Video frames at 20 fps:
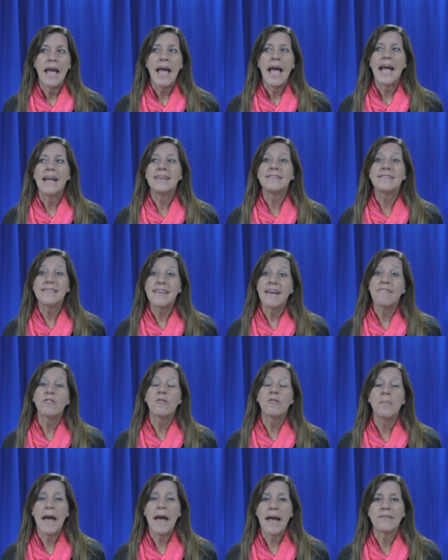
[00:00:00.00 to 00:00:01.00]
And
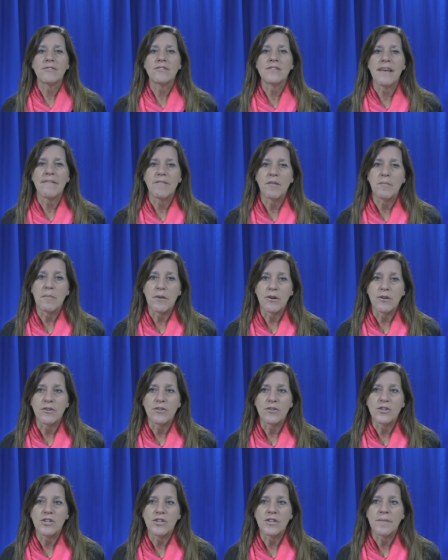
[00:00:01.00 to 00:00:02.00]
several patterns have
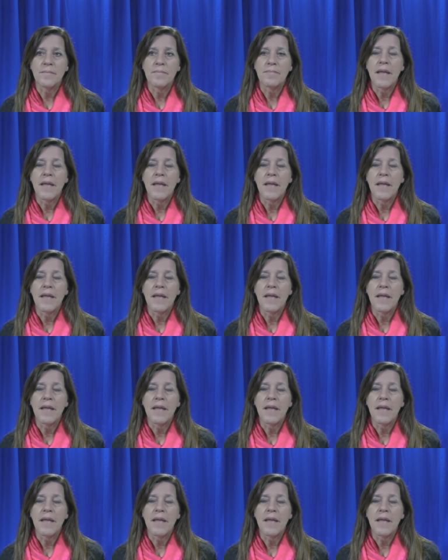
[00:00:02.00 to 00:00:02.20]
emerged.